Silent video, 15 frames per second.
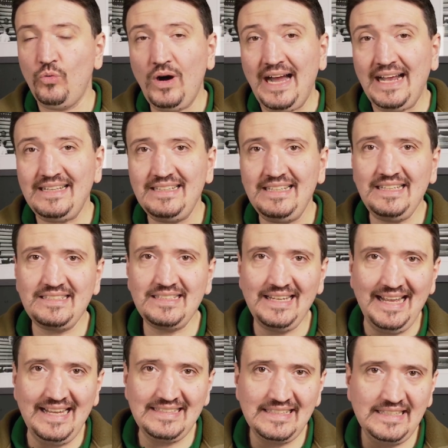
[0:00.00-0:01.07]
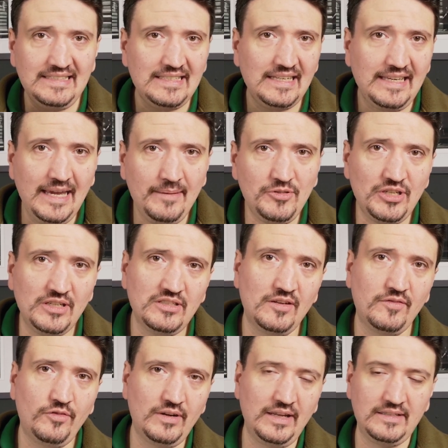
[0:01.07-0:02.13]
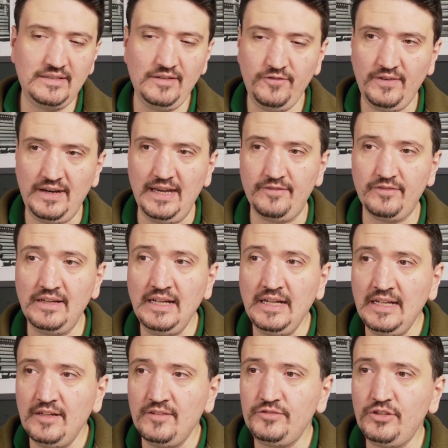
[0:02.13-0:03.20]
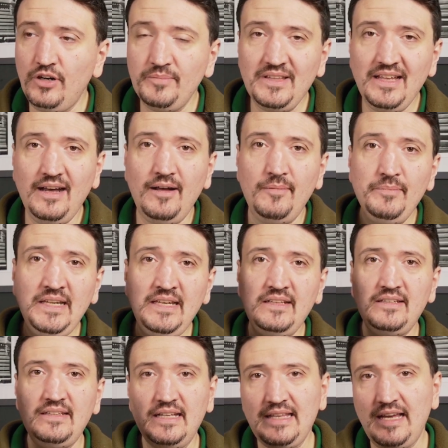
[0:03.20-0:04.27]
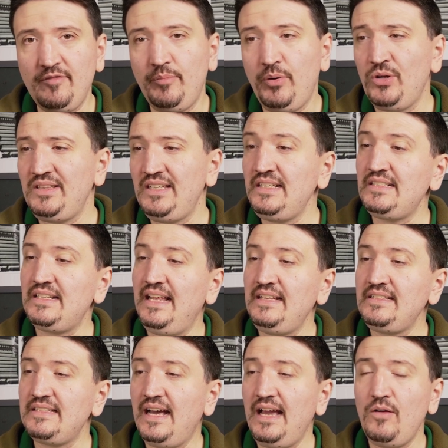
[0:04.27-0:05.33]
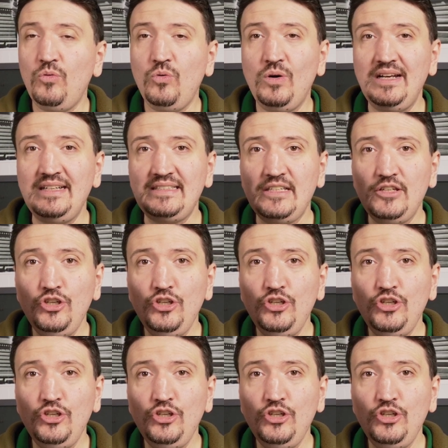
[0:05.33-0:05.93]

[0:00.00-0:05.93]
Why this lens? It's a game changer for X-T5. From the minute that I bought this lens, I was